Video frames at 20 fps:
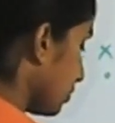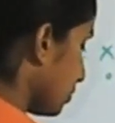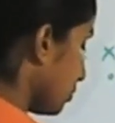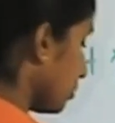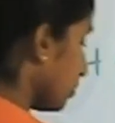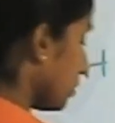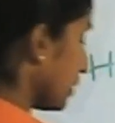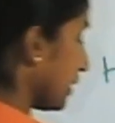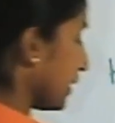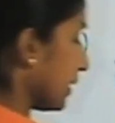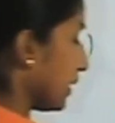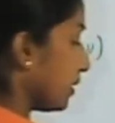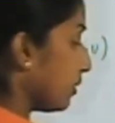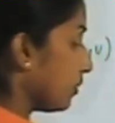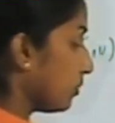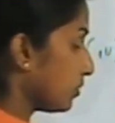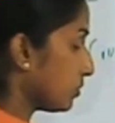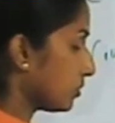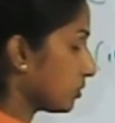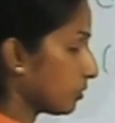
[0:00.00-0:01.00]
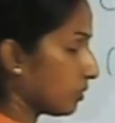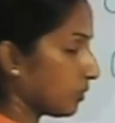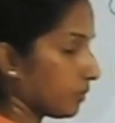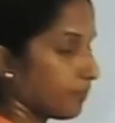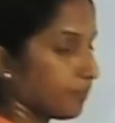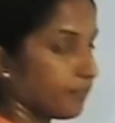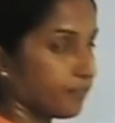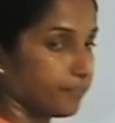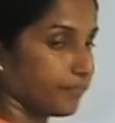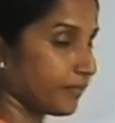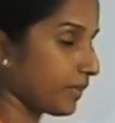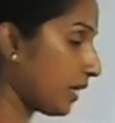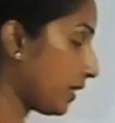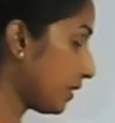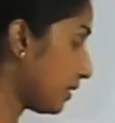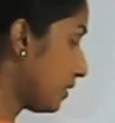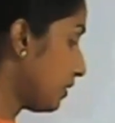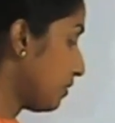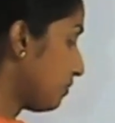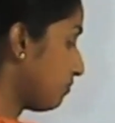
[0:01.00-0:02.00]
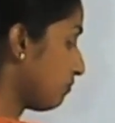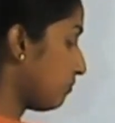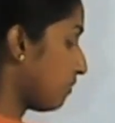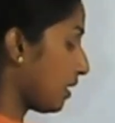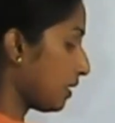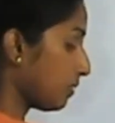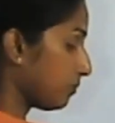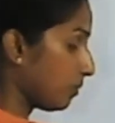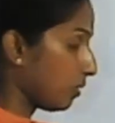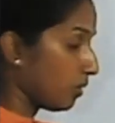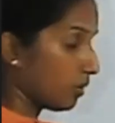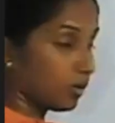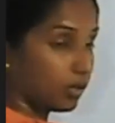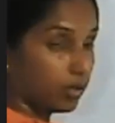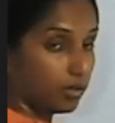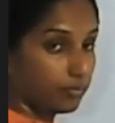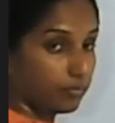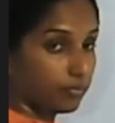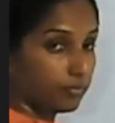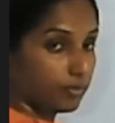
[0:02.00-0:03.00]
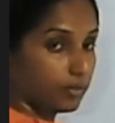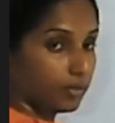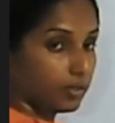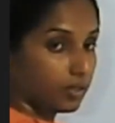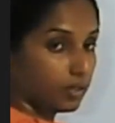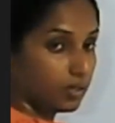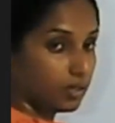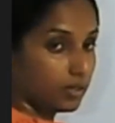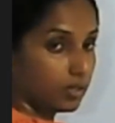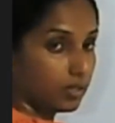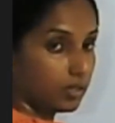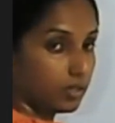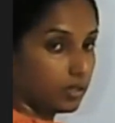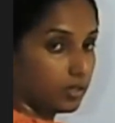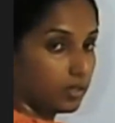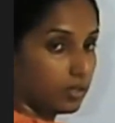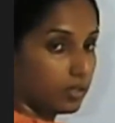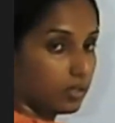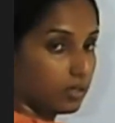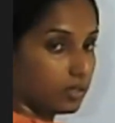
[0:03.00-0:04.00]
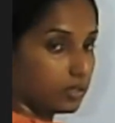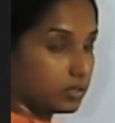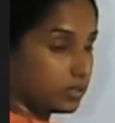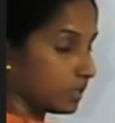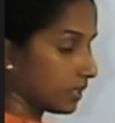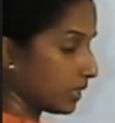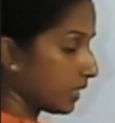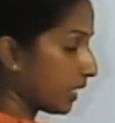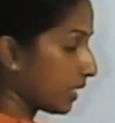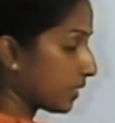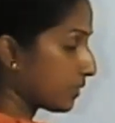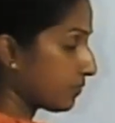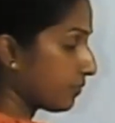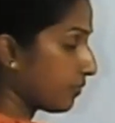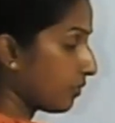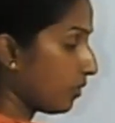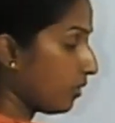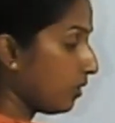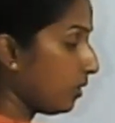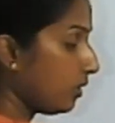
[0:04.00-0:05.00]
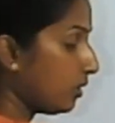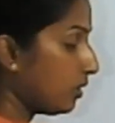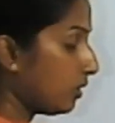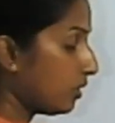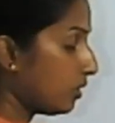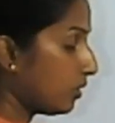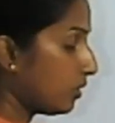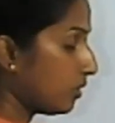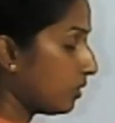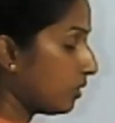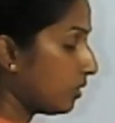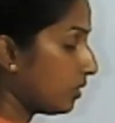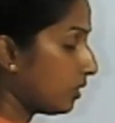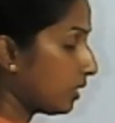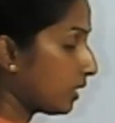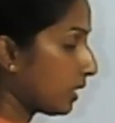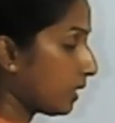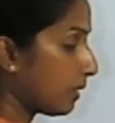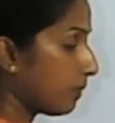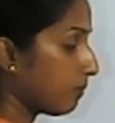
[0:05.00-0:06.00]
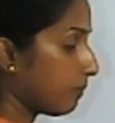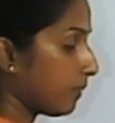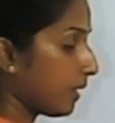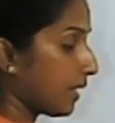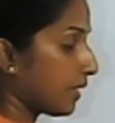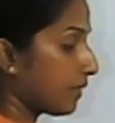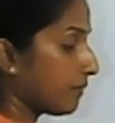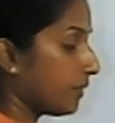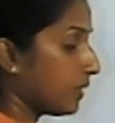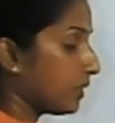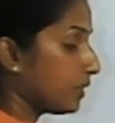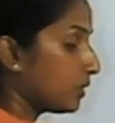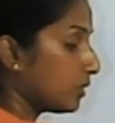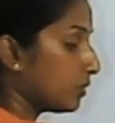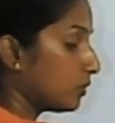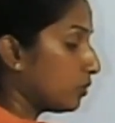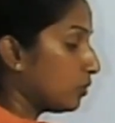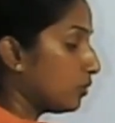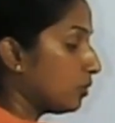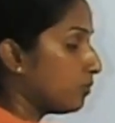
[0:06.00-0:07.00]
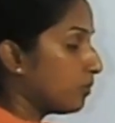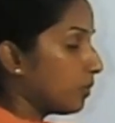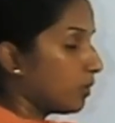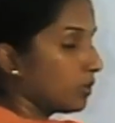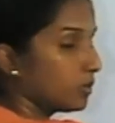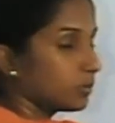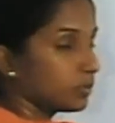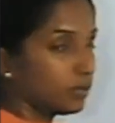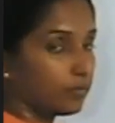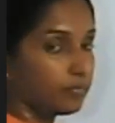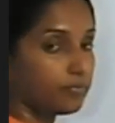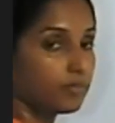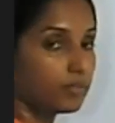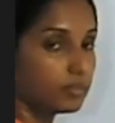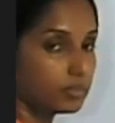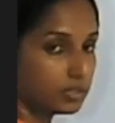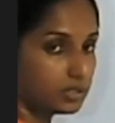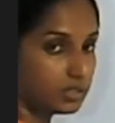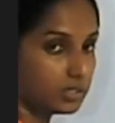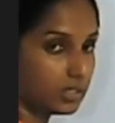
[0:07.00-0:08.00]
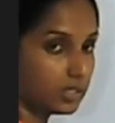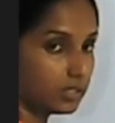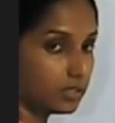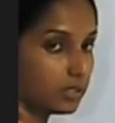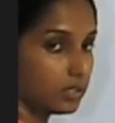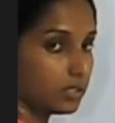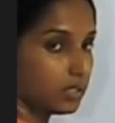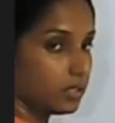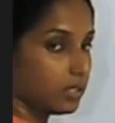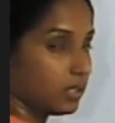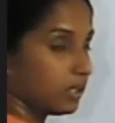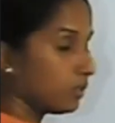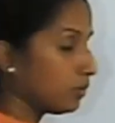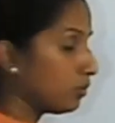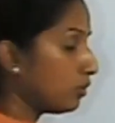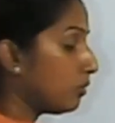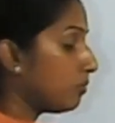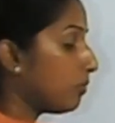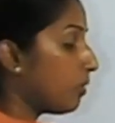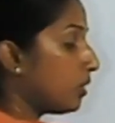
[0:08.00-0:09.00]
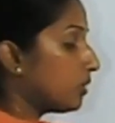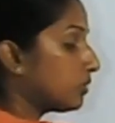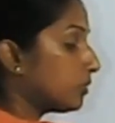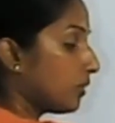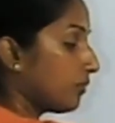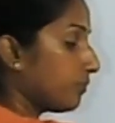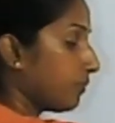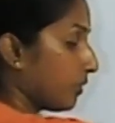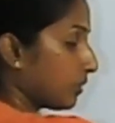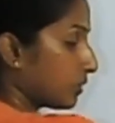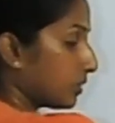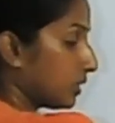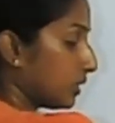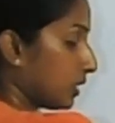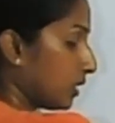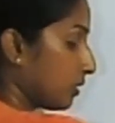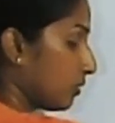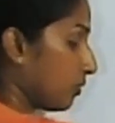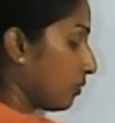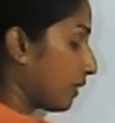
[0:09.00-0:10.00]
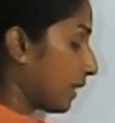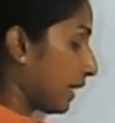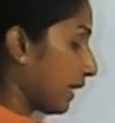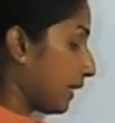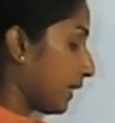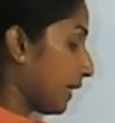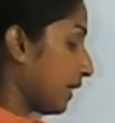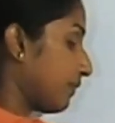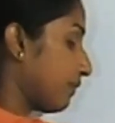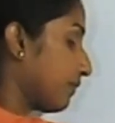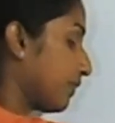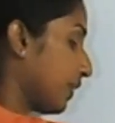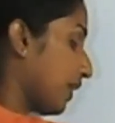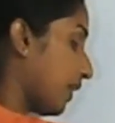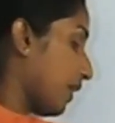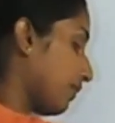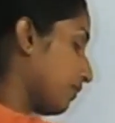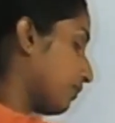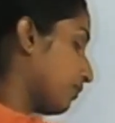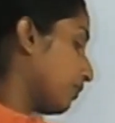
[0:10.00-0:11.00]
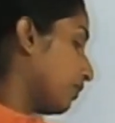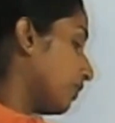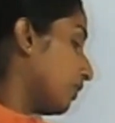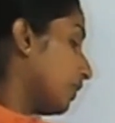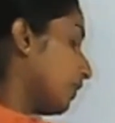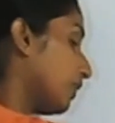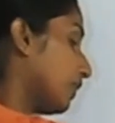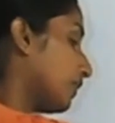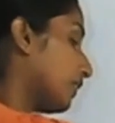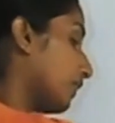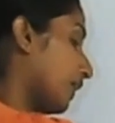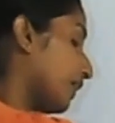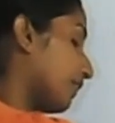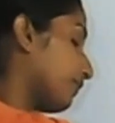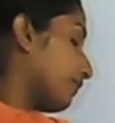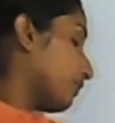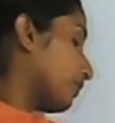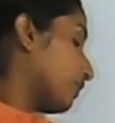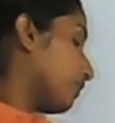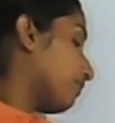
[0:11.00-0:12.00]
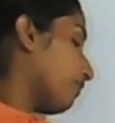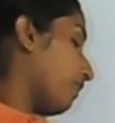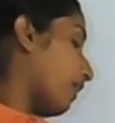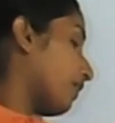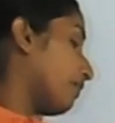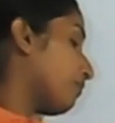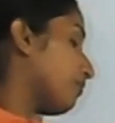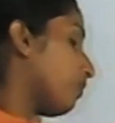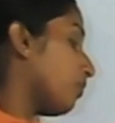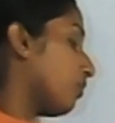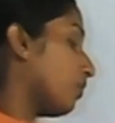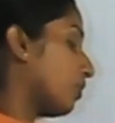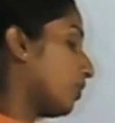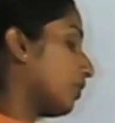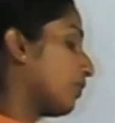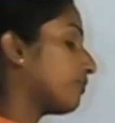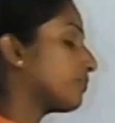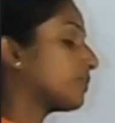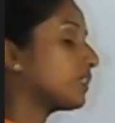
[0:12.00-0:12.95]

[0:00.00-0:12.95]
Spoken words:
2 here also, right? 1 mole of CH4 combined with 2 moles of oxygen. 2 moles of oxygen, okay, right? We have to write for the 1 mole of